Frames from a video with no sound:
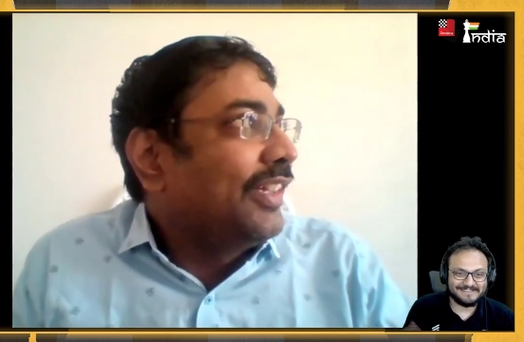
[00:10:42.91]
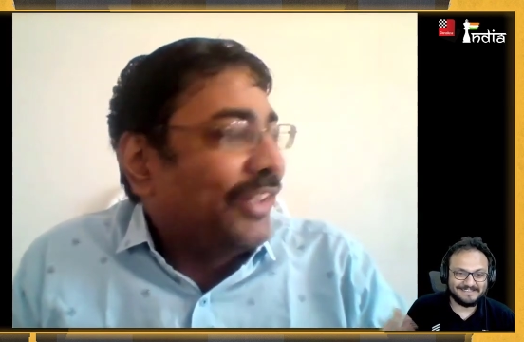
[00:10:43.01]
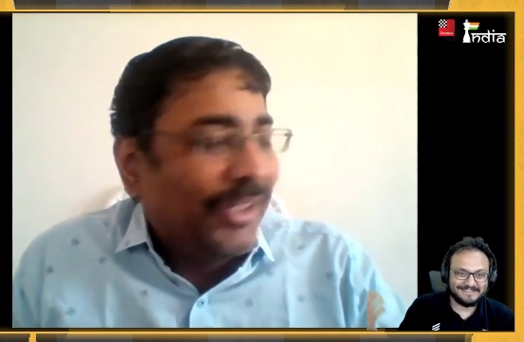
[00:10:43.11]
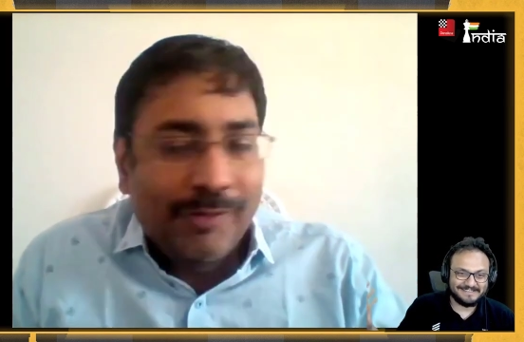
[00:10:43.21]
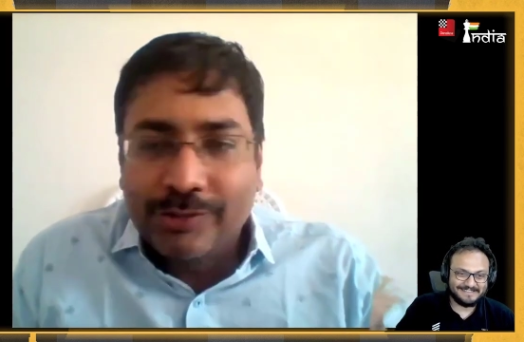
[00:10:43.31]

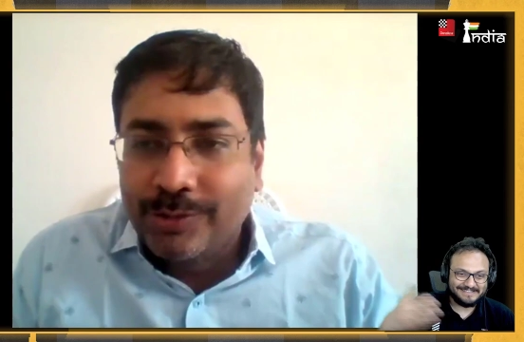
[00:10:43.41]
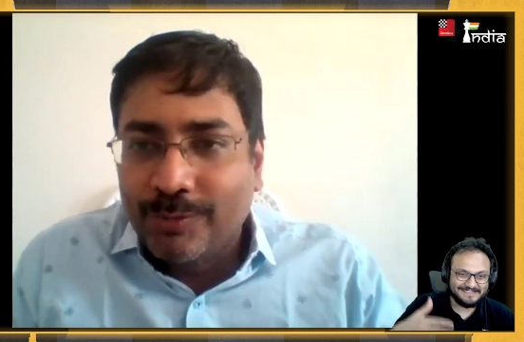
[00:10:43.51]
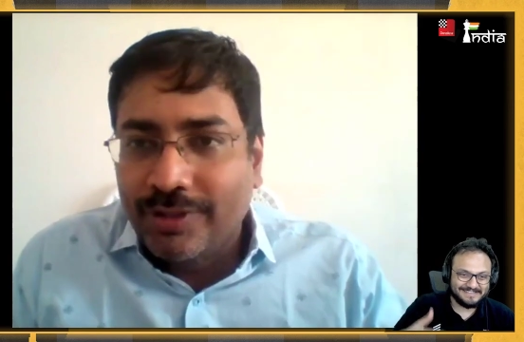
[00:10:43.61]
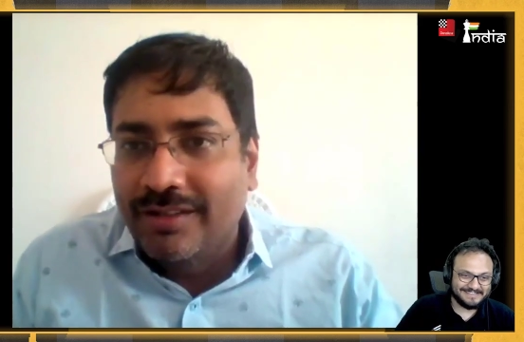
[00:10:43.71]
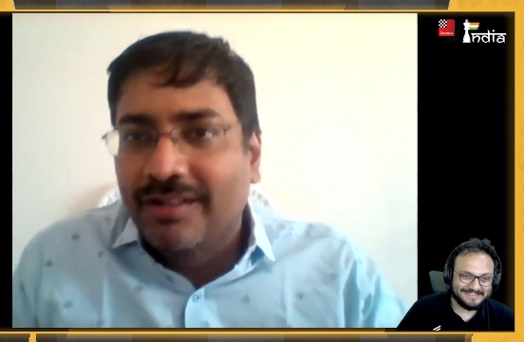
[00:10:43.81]
Speaker 1: there. She was
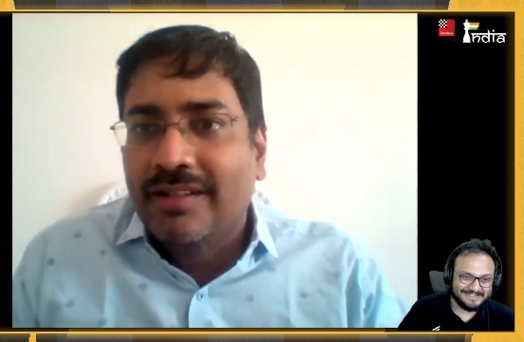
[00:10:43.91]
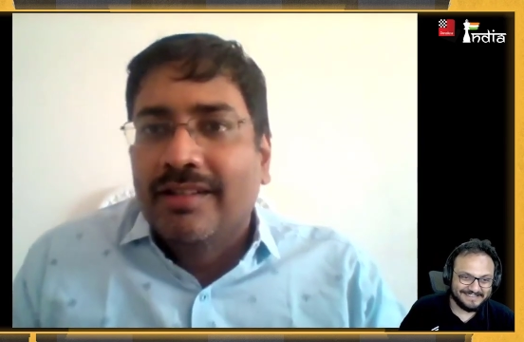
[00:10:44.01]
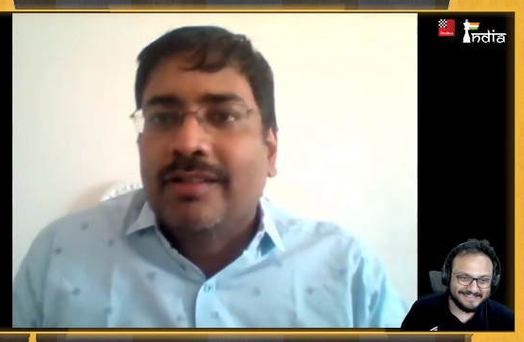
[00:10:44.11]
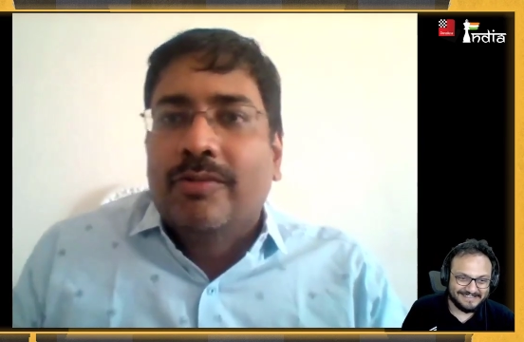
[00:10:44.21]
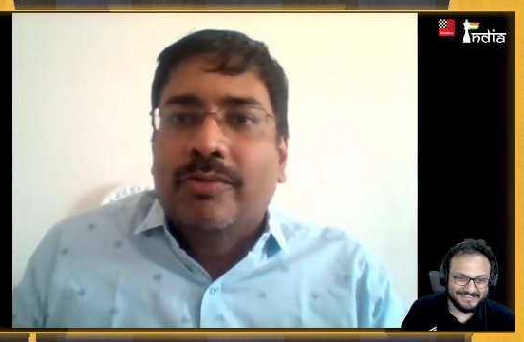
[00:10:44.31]
the one
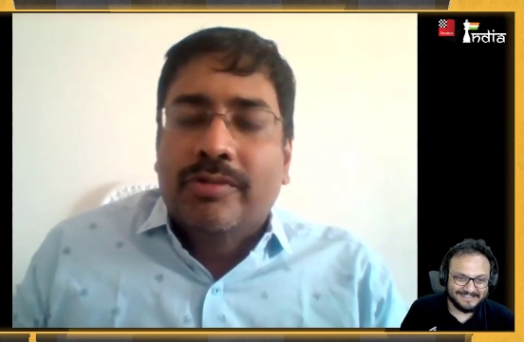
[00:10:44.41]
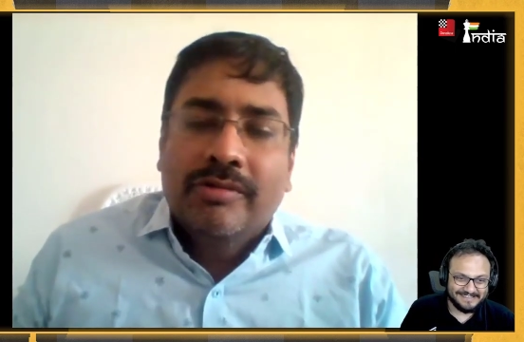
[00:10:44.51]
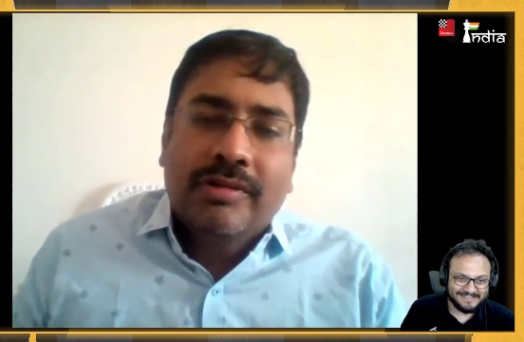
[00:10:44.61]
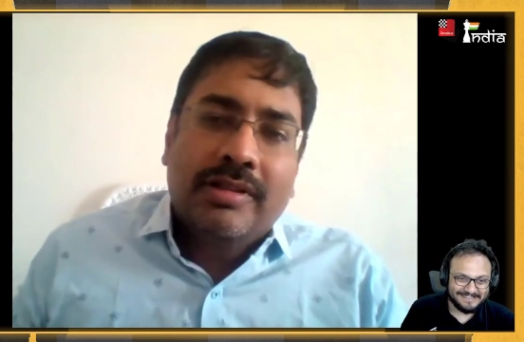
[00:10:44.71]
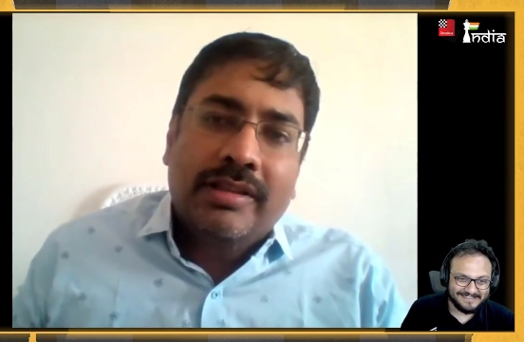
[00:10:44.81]
who
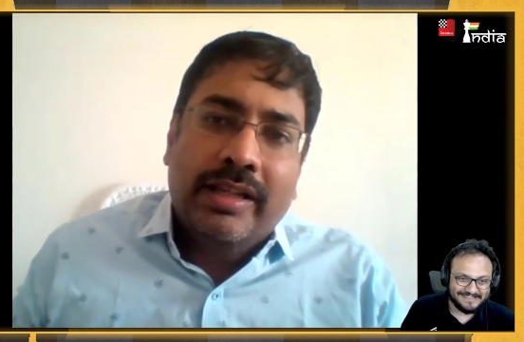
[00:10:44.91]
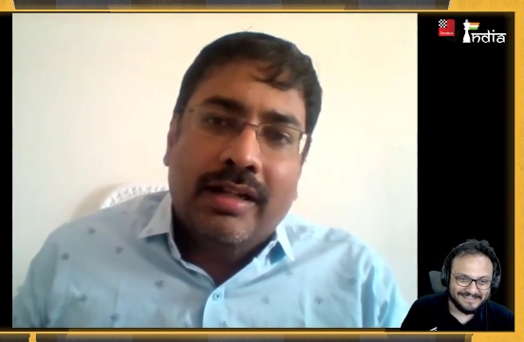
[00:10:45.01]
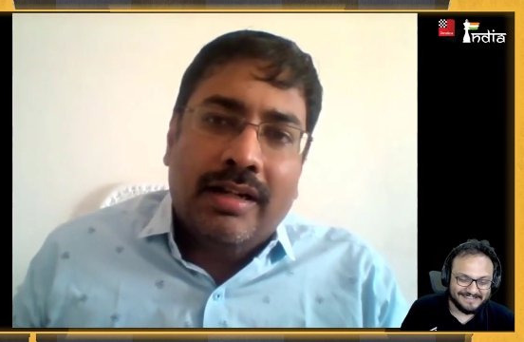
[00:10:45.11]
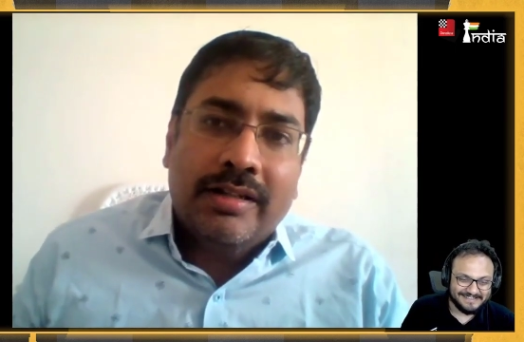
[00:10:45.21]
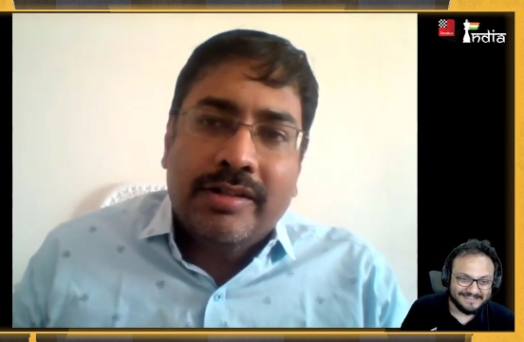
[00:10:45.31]
took
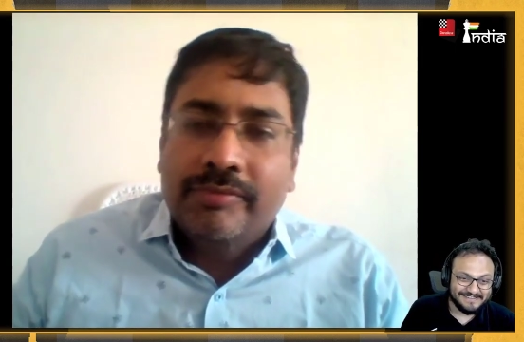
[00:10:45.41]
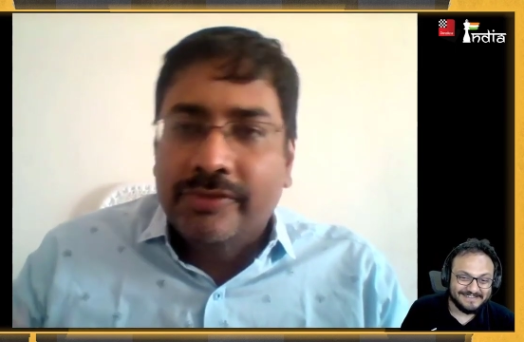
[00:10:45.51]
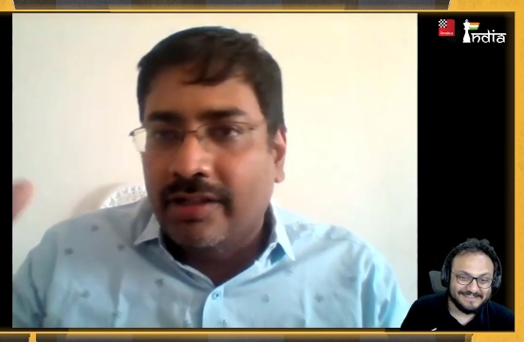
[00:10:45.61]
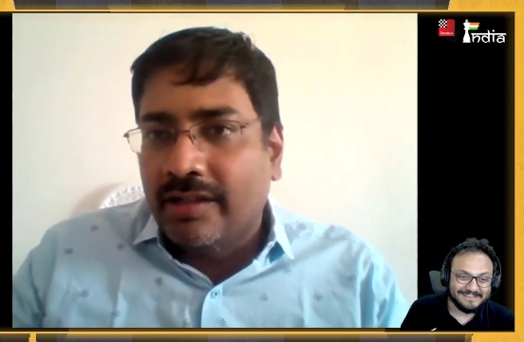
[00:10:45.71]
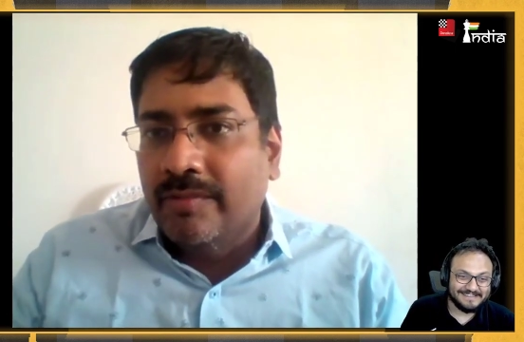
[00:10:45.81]
the
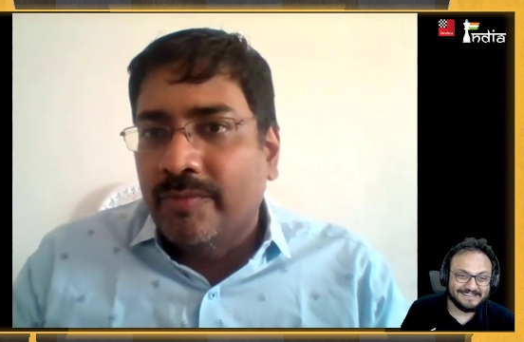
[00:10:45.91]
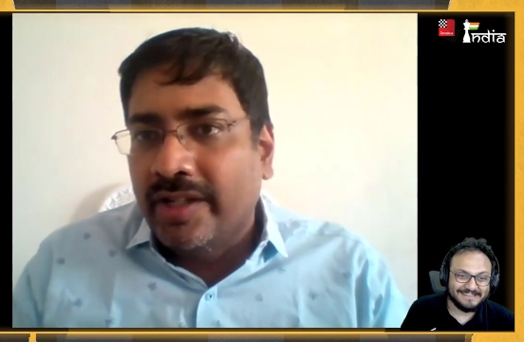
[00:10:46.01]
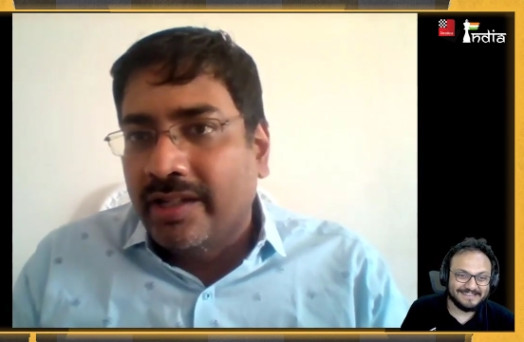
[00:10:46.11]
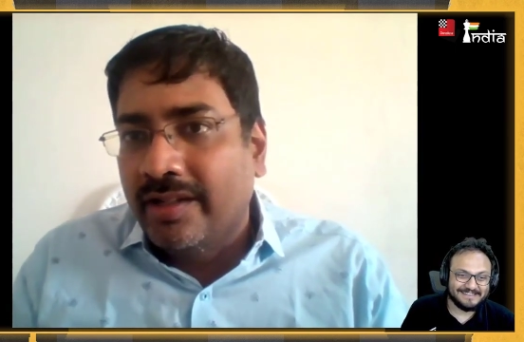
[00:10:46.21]
hardships and accompanying